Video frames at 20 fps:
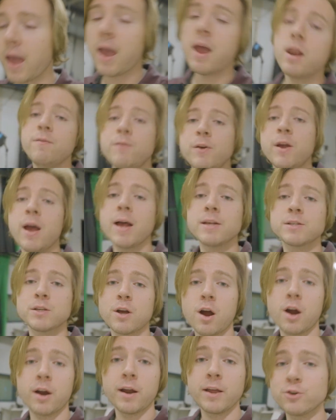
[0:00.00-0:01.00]
And if you guys
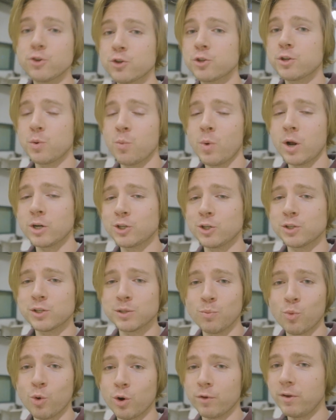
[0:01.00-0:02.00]
are interested in watching
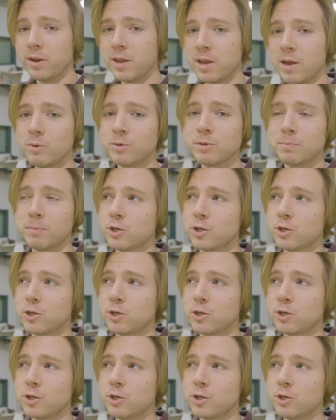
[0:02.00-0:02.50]
some more videos,